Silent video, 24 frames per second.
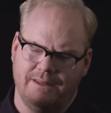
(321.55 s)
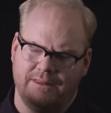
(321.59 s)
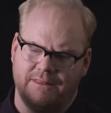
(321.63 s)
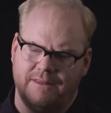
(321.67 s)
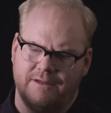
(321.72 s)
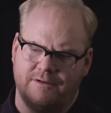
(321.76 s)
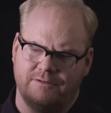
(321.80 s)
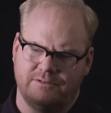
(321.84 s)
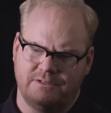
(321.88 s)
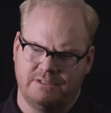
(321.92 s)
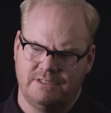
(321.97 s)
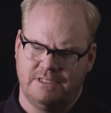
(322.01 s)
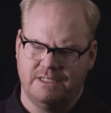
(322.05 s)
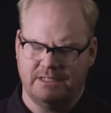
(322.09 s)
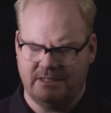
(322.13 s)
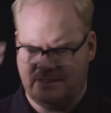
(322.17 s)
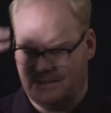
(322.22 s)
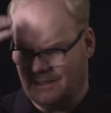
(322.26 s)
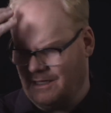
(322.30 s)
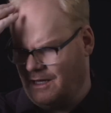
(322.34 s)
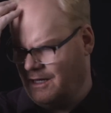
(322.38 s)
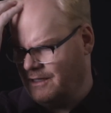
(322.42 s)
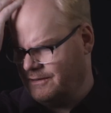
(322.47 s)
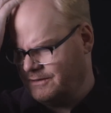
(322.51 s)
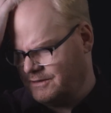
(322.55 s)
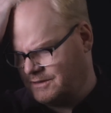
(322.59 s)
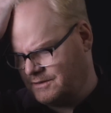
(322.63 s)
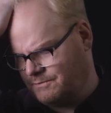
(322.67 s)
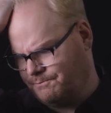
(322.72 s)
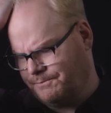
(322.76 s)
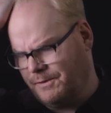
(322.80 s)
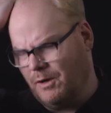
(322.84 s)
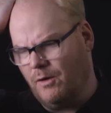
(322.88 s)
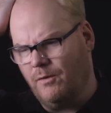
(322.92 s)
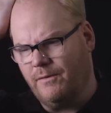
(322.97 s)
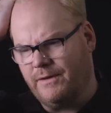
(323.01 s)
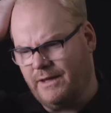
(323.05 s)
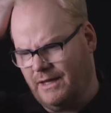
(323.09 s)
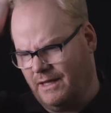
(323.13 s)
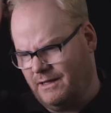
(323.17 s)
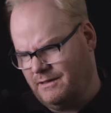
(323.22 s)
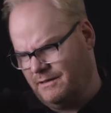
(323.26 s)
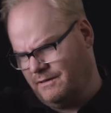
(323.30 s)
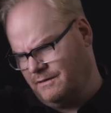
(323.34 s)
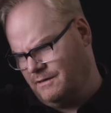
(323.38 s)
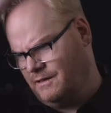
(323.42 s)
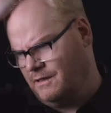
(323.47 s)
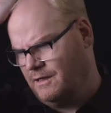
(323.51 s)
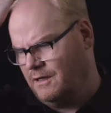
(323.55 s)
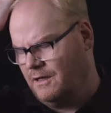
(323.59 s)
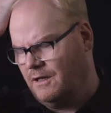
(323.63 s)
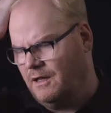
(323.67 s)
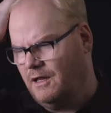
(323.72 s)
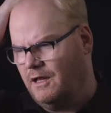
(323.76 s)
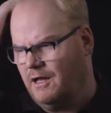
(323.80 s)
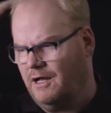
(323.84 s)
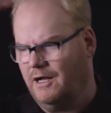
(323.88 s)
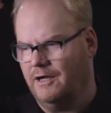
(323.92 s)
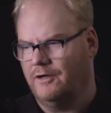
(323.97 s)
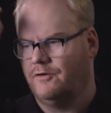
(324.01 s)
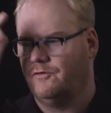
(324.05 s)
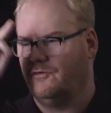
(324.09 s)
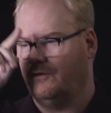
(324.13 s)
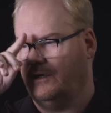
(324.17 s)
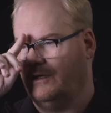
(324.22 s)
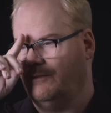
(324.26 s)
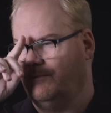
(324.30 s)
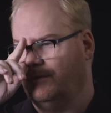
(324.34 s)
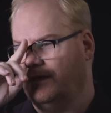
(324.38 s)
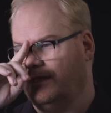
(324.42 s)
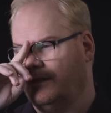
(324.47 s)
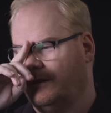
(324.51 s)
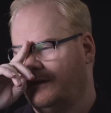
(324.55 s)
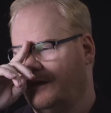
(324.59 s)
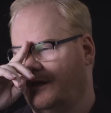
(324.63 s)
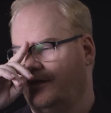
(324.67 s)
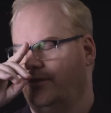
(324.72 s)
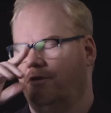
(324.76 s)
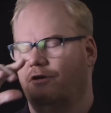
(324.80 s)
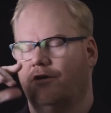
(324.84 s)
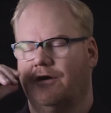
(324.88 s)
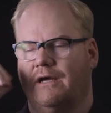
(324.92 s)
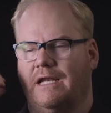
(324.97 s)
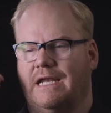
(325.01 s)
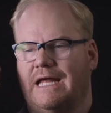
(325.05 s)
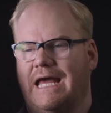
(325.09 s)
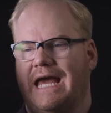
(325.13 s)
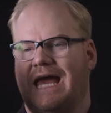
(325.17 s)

there's this unspoken agreement that you're gonna